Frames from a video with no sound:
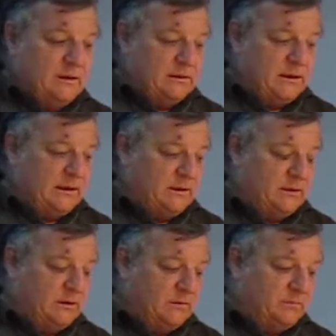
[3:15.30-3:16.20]
and
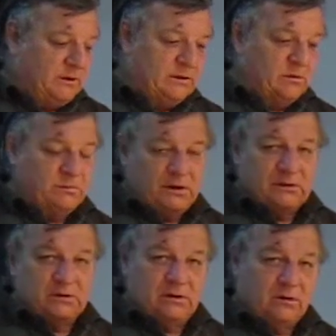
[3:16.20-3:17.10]
uh, but he thought
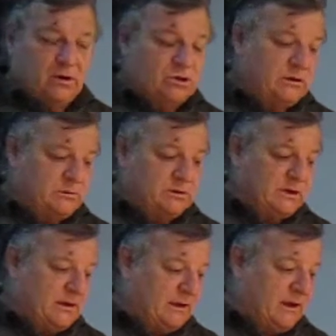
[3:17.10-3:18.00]
because of corrosion he would
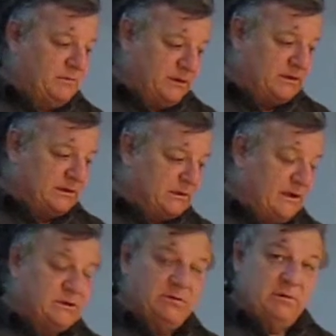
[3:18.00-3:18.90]
take it out, but he's had to
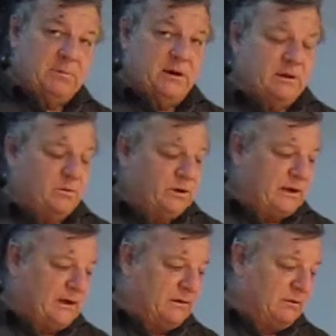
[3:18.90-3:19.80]
actually repair the one he
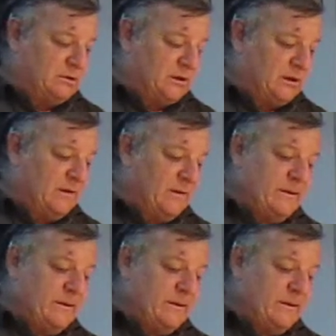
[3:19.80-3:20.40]
had originally.